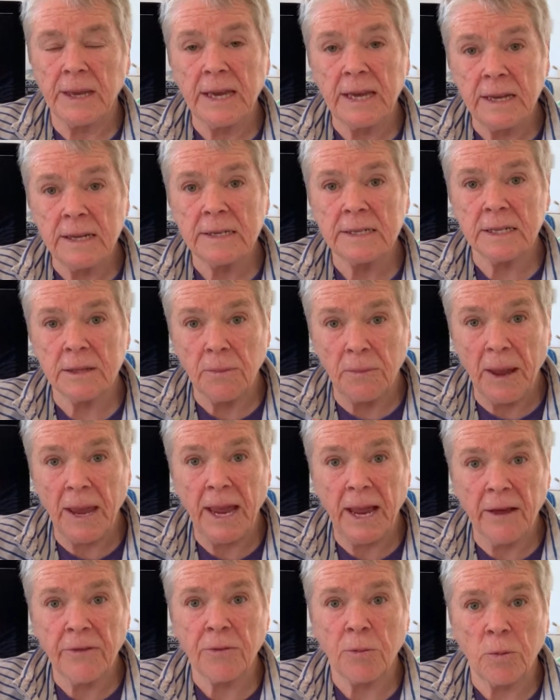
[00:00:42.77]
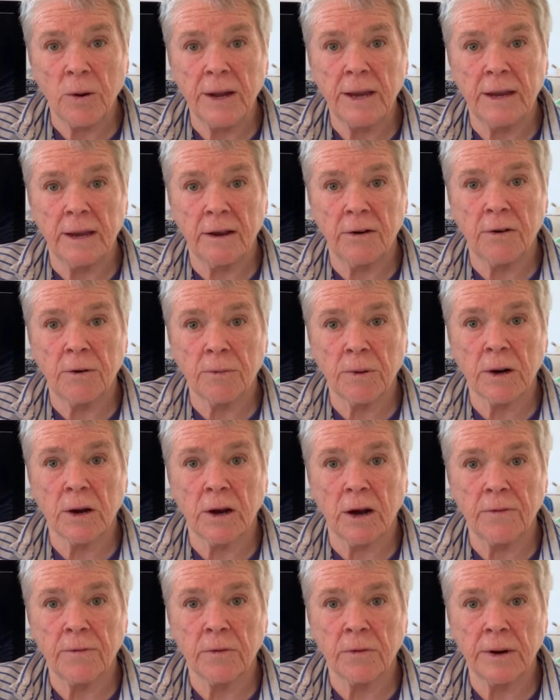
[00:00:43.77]
is the pathway into
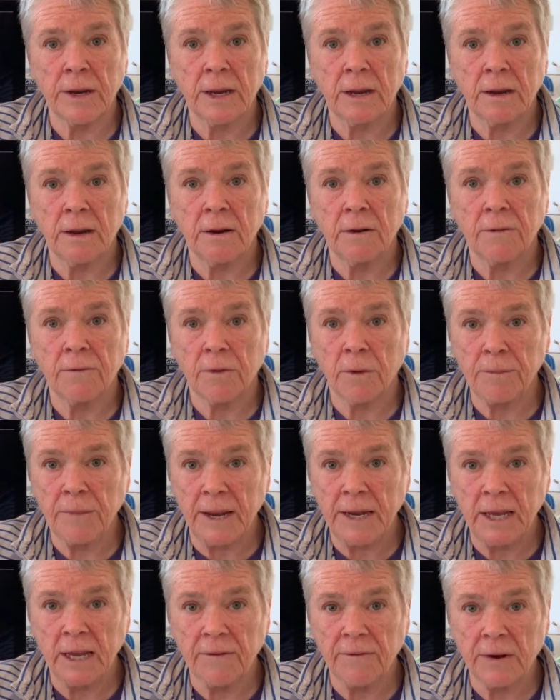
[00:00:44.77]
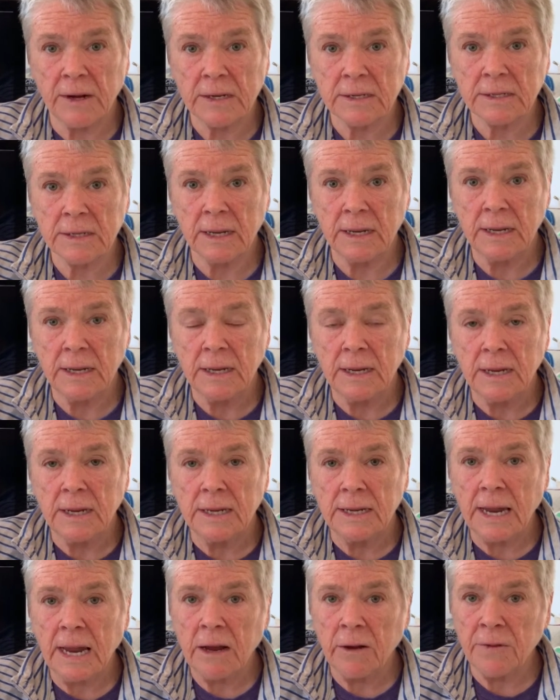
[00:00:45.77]
recovery for many of us.
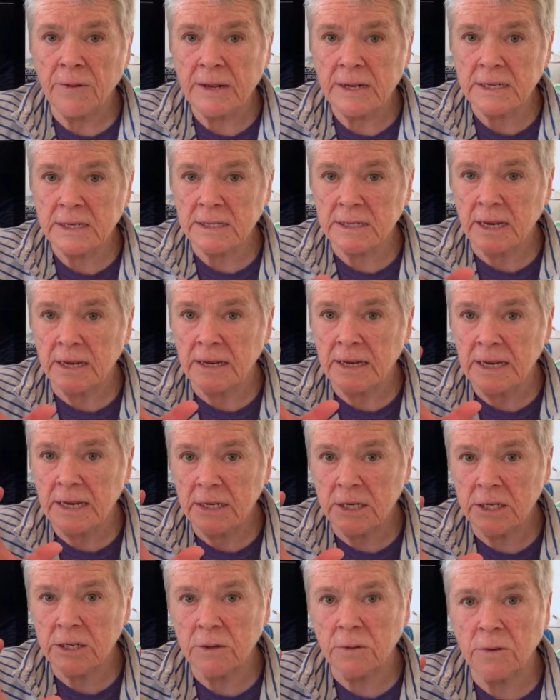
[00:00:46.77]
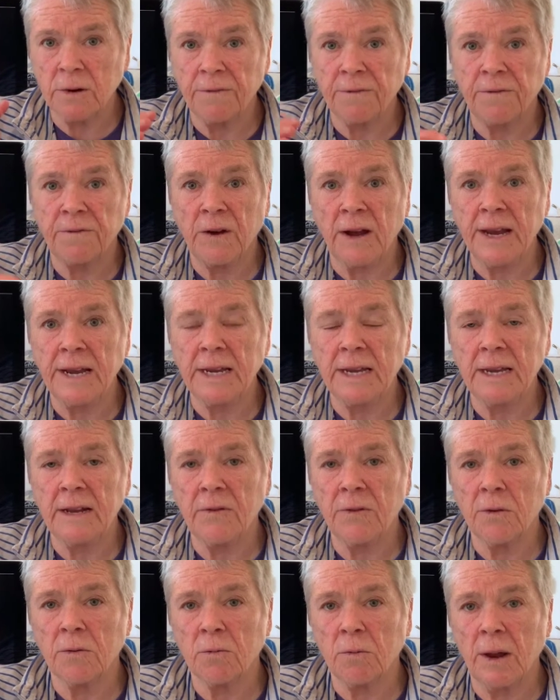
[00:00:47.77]
Now, this issue of
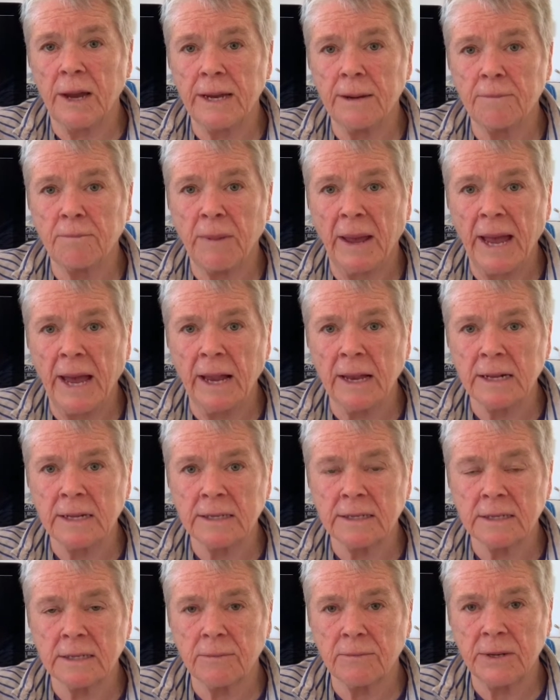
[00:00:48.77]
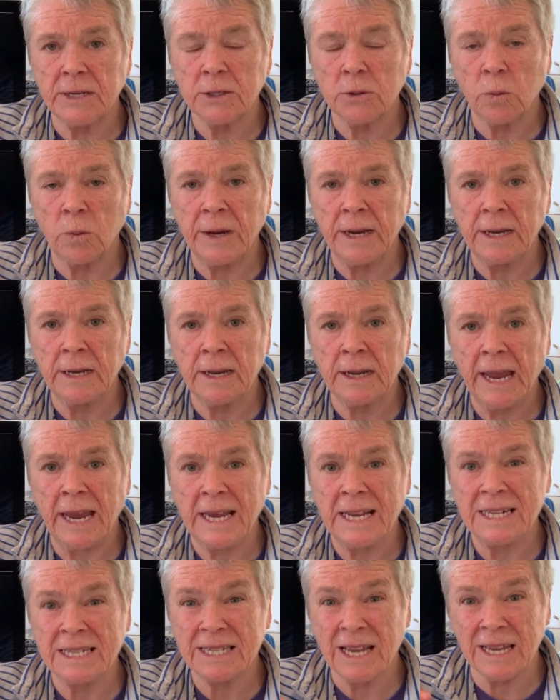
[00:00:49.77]
finding the right balance between
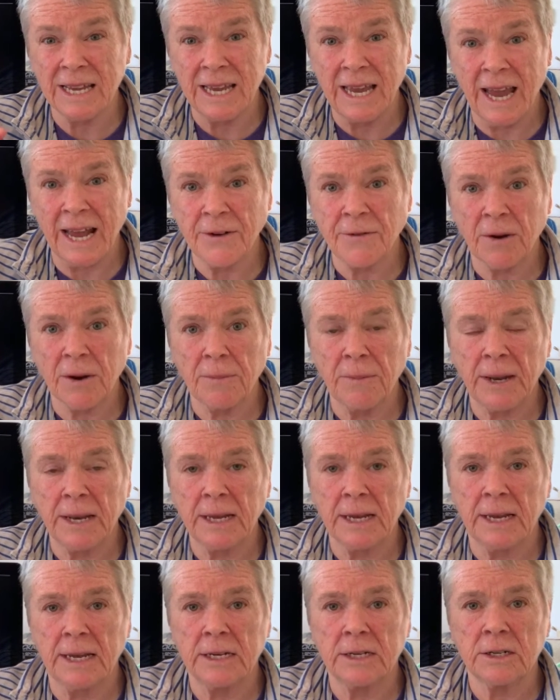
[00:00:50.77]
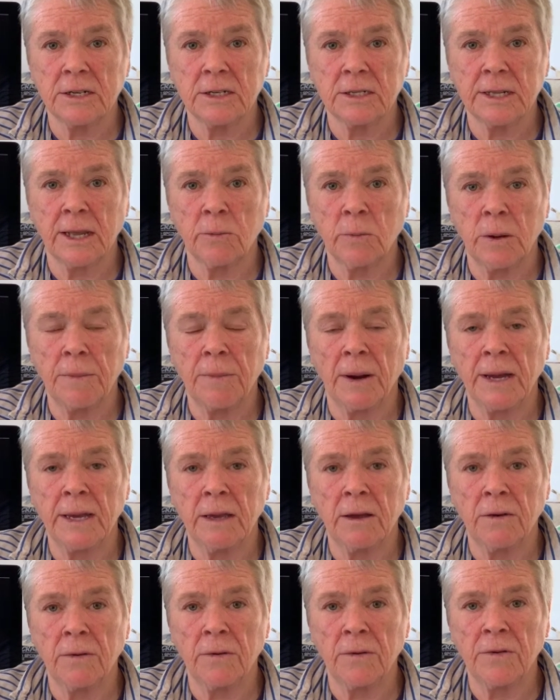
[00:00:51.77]
any psychiatric medications that we might
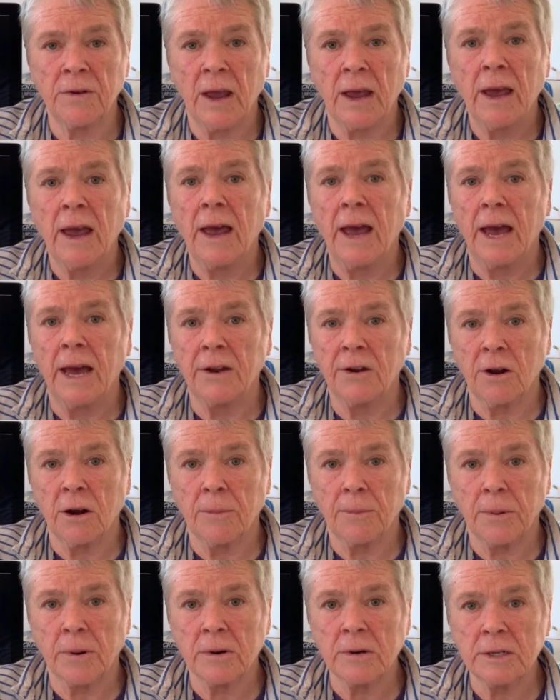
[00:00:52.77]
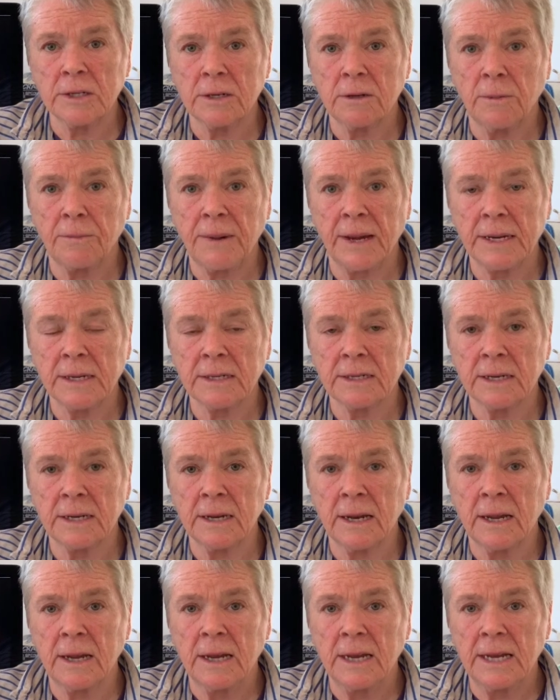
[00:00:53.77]
use and our personal
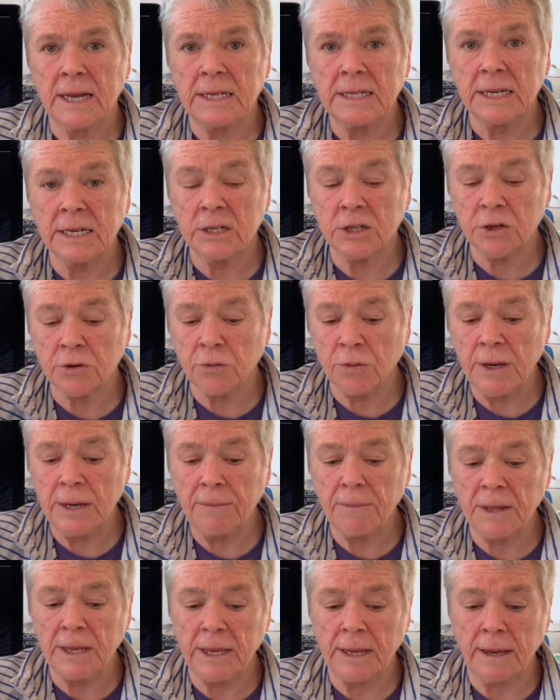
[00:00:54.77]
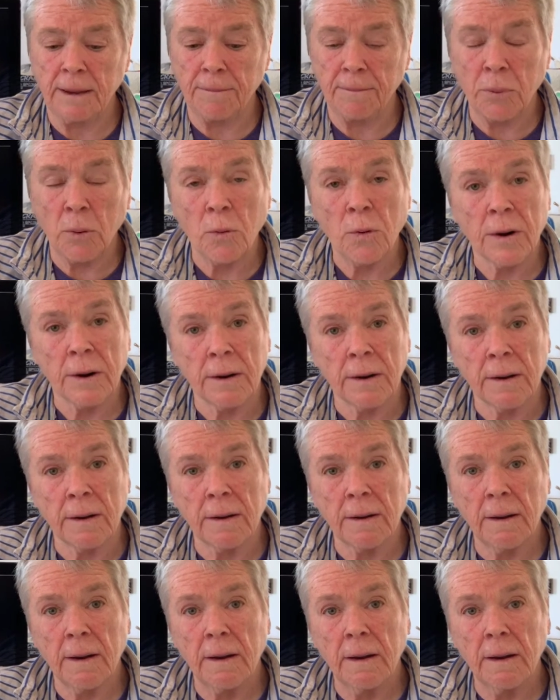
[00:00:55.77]
medicine is extremely important.